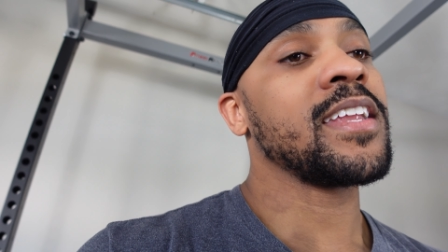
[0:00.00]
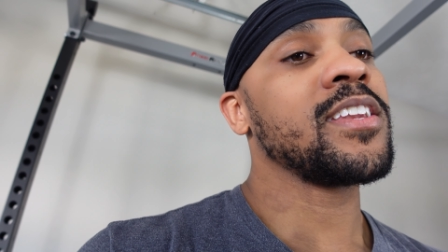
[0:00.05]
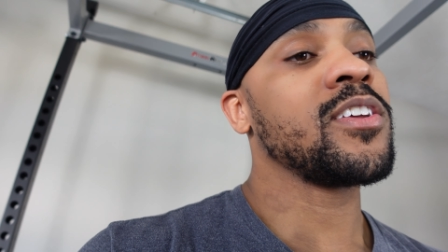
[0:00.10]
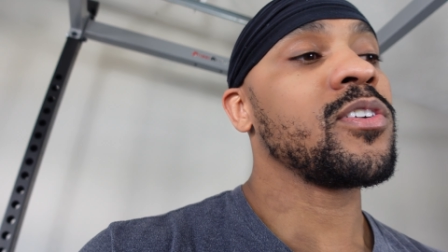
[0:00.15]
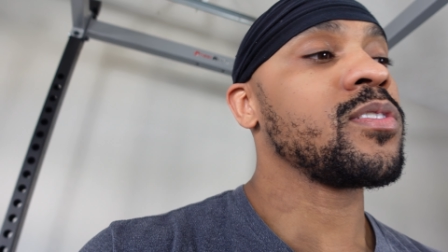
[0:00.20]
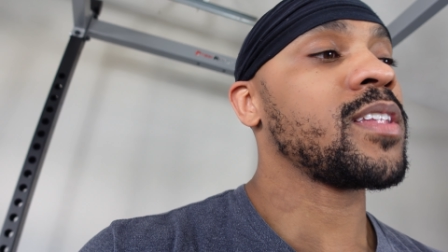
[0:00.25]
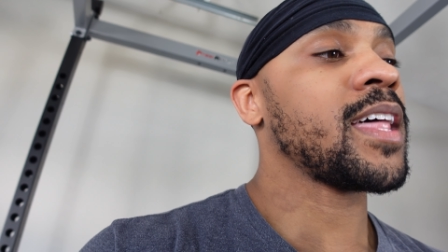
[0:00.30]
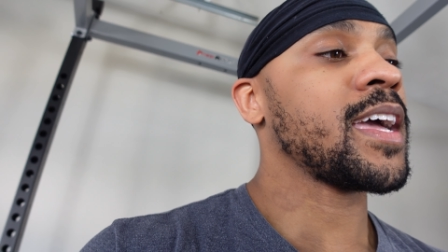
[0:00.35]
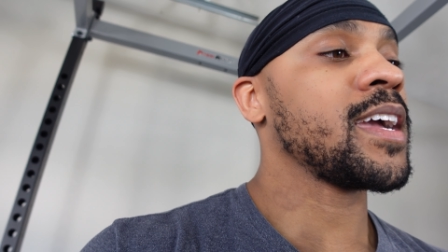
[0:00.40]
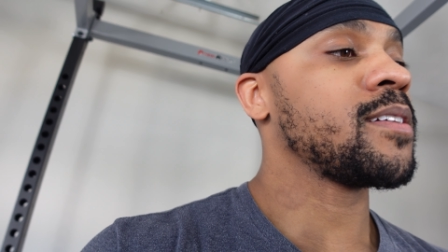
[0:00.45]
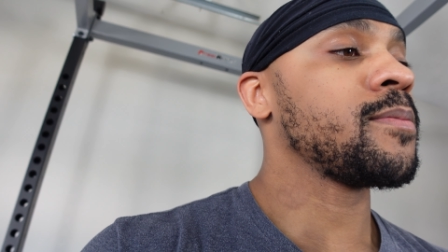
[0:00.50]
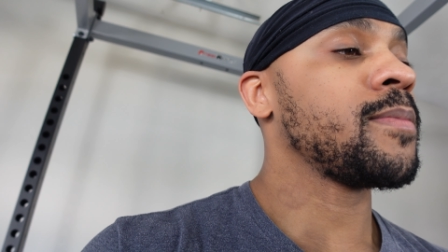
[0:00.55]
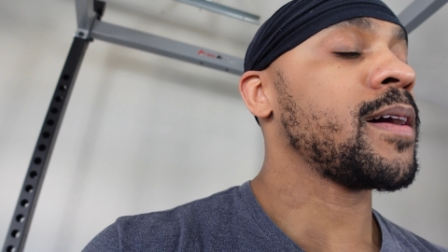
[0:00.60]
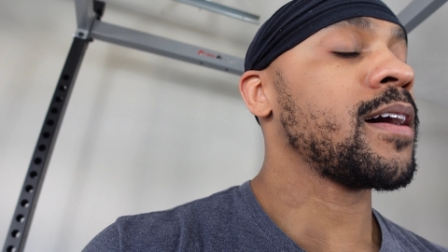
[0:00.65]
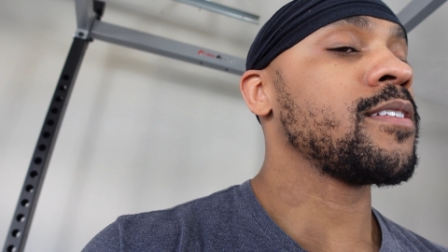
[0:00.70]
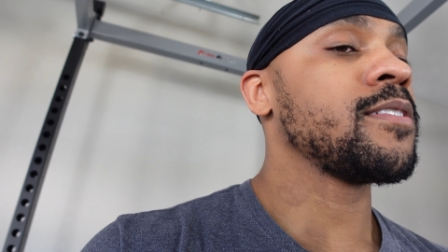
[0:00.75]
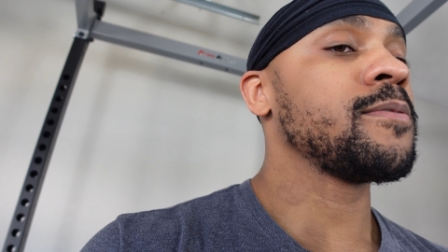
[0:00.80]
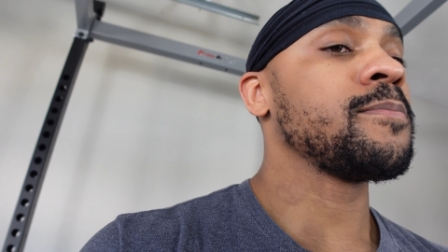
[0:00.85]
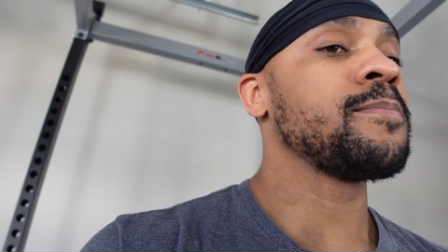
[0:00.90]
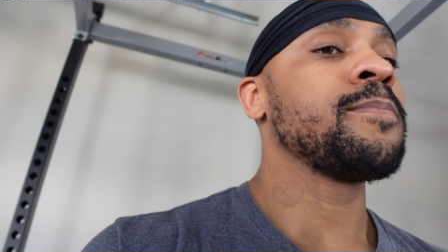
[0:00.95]
I don't like
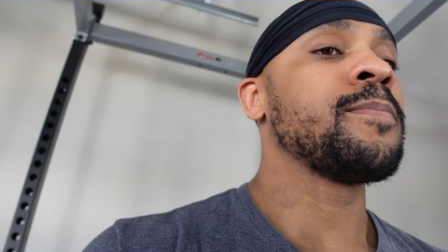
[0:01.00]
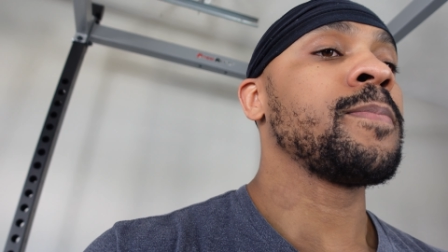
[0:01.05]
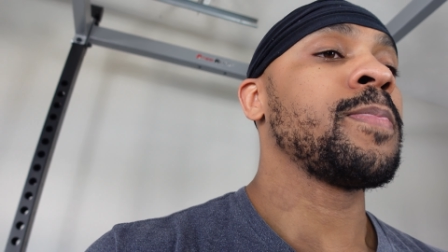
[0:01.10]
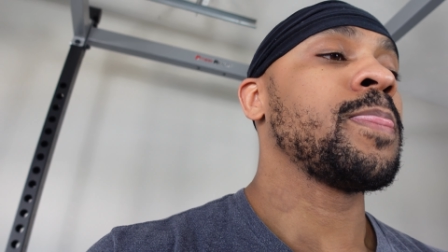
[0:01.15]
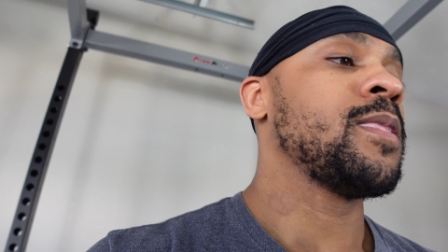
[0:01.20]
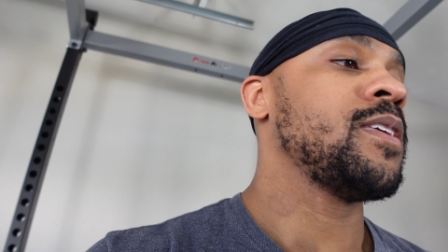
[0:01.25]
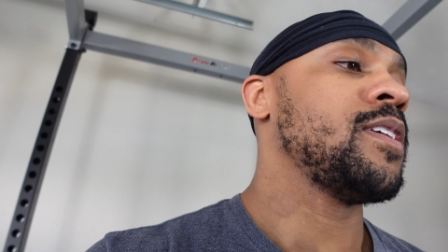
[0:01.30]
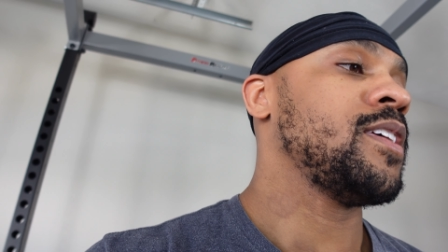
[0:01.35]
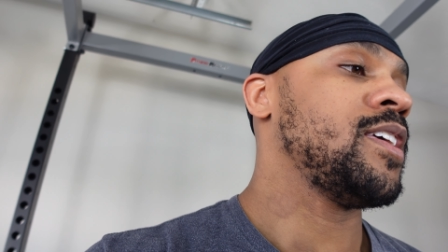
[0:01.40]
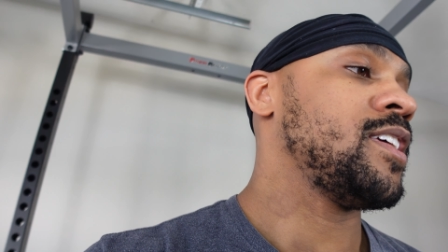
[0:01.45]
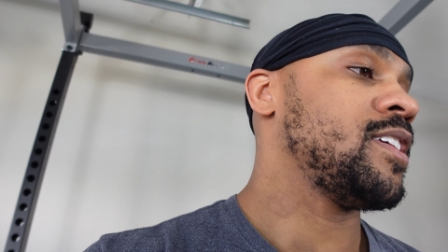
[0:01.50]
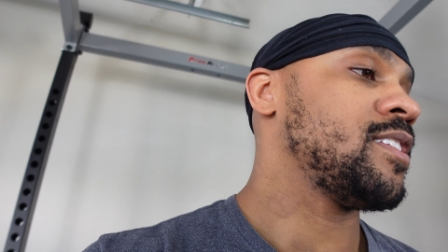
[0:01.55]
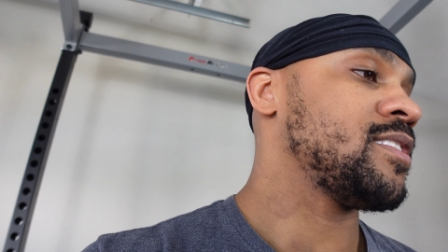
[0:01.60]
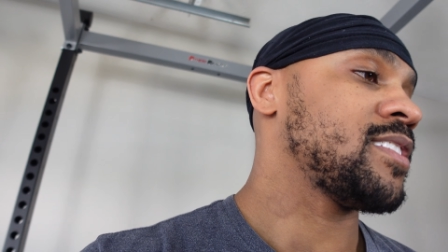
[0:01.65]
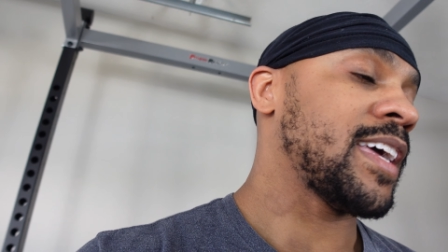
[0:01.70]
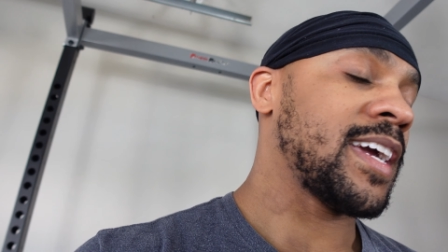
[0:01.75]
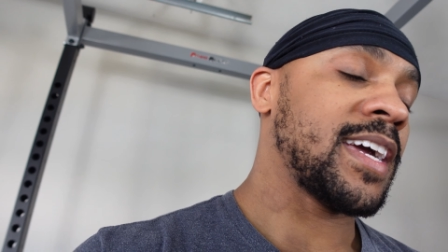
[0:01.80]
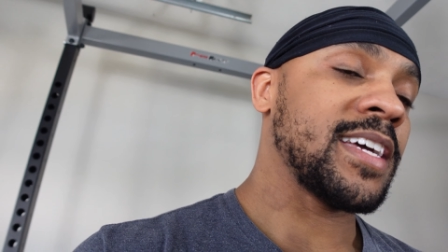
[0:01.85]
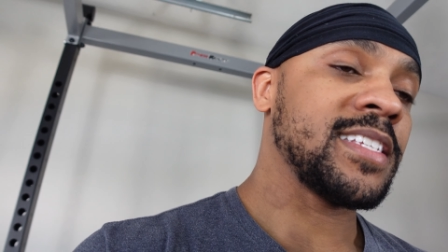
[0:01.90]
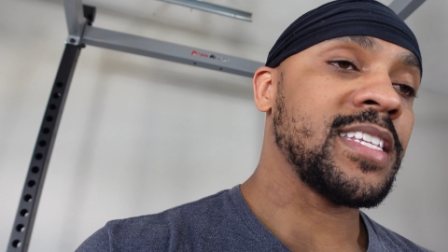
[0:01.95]
about them
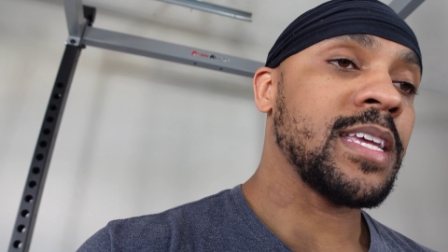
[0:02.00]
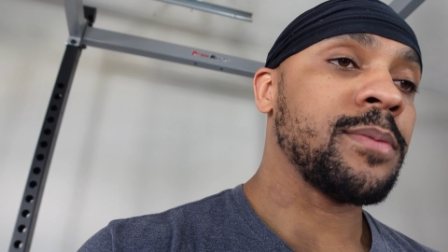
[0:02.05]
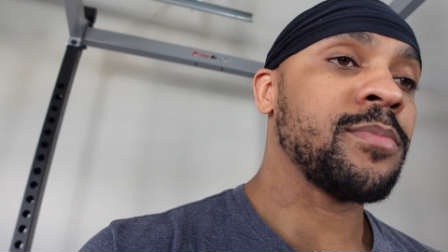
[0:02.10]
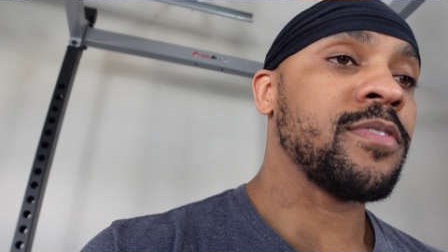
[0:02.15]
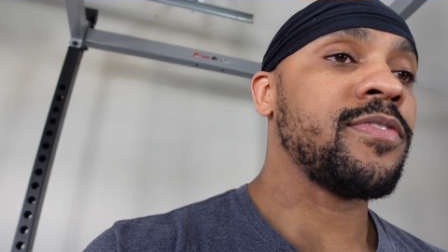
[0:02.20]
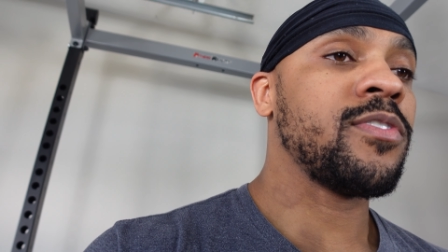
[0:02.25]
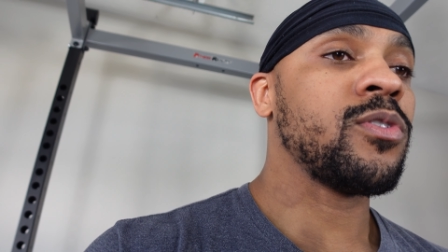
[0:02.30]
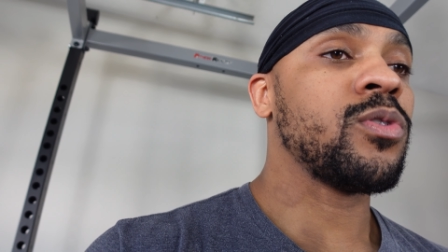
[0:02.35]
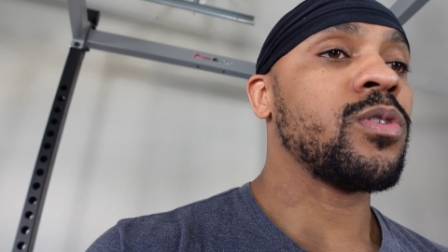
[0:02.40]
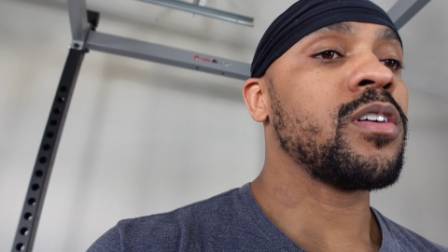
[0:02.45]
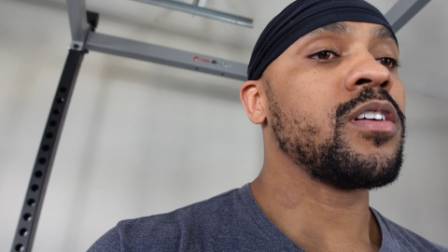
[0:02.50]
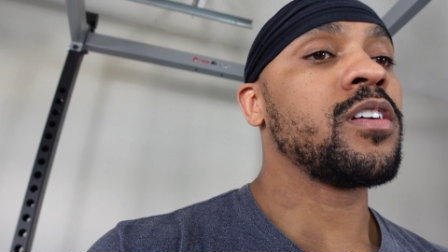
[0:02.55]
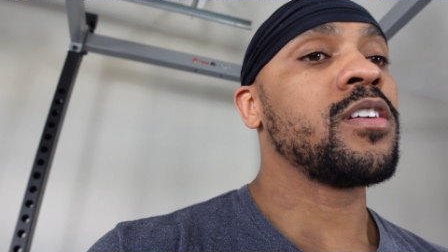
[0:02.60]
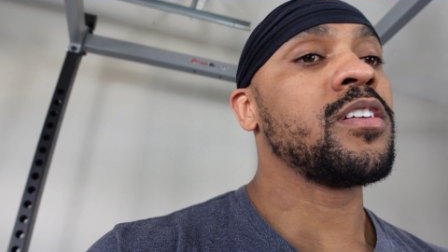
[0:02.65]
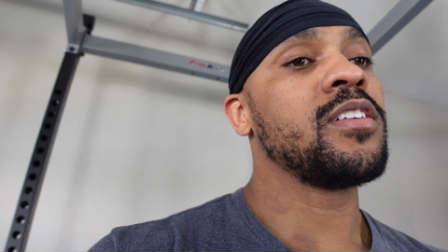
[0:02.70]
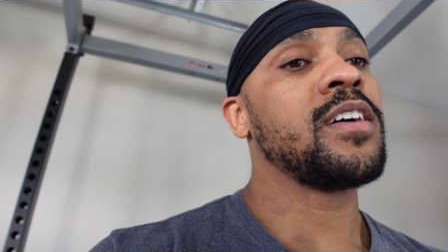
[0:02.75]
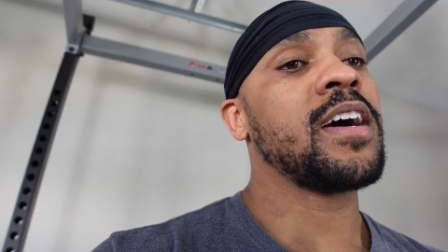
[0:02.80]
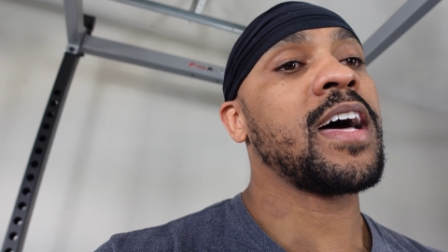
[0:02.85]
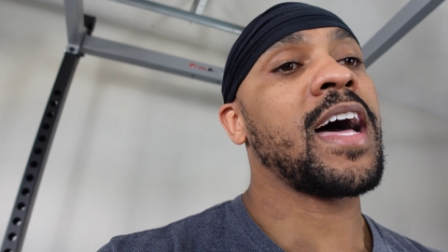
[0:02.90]
is, like I said before,